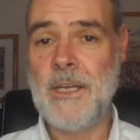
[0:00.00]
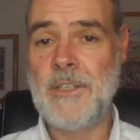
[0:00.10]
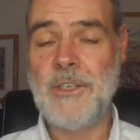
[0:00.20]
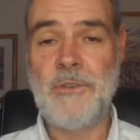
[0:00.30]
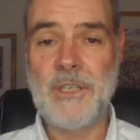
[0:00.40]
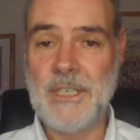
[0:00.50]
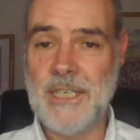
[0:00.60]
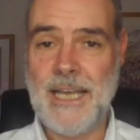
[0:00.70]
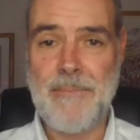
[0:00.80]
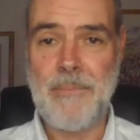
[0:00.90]
So you can
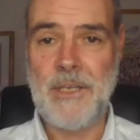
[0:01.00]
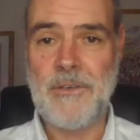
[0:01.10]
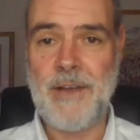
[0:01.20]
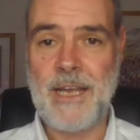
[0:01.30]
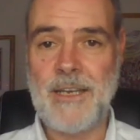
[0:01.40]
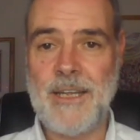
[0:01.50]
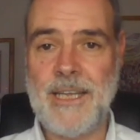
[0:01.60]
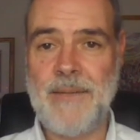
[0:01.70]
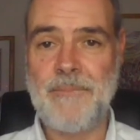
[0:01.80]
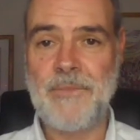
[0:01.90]
DM me
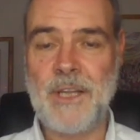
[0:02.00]
directly.